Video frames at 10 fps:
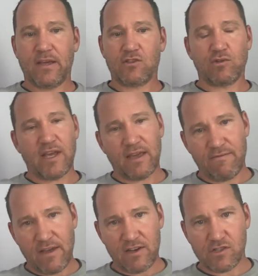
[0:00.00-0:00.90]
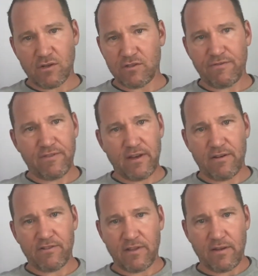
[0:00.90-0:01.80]
So take advantage of those
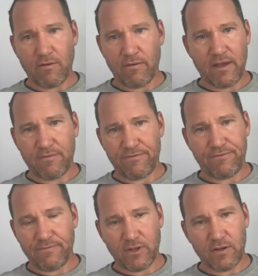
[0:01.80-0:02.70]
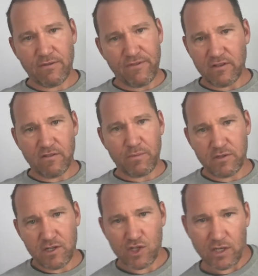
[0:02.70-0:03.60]
defenders that don't have good defensive
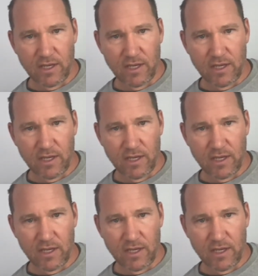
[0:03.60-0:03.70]
position.